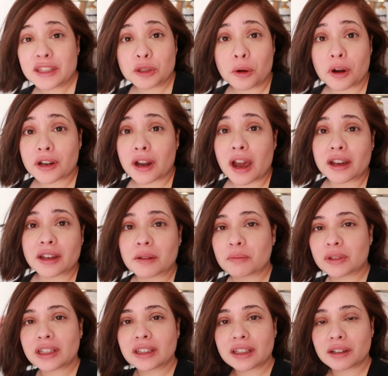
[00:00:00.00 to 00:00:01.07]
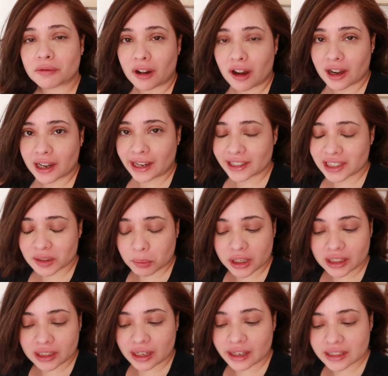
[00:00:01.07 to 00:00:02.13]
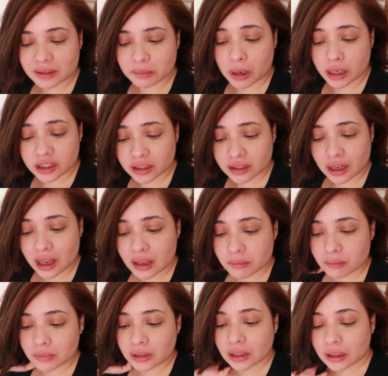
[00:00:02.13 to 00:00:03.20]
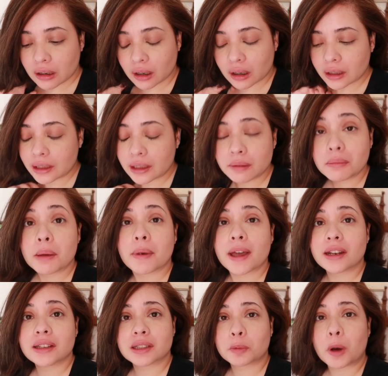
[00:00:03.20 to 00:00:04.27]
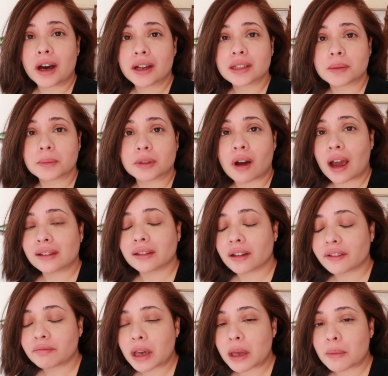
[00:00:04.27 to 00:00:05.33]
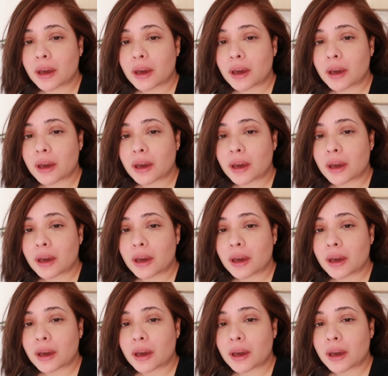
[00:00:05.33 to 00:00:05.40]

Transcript: and you are not completely wrong. I spend as much time in my bed as possible. I love my